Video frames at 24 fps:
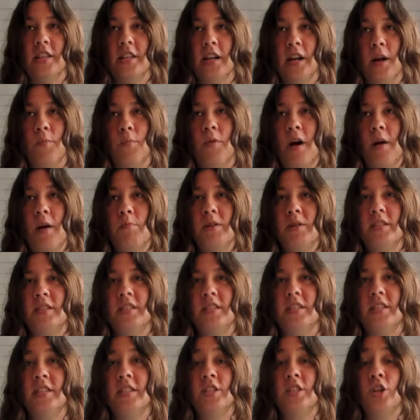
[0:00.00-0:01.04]
and I promise
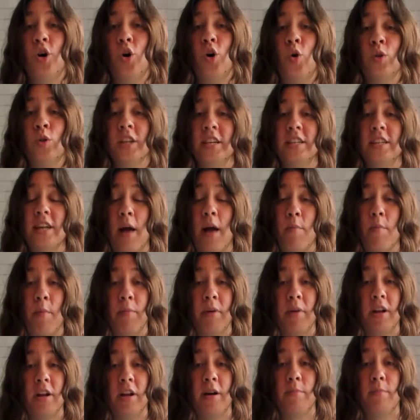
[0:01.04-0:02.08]
this is the only time I'm
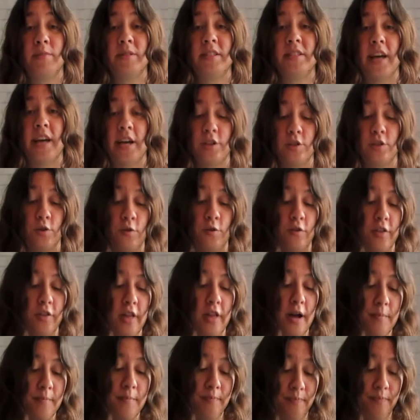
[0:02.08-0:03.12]
going to obsess over
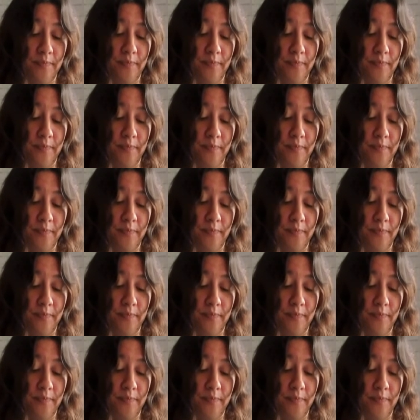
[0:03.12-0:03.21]
them.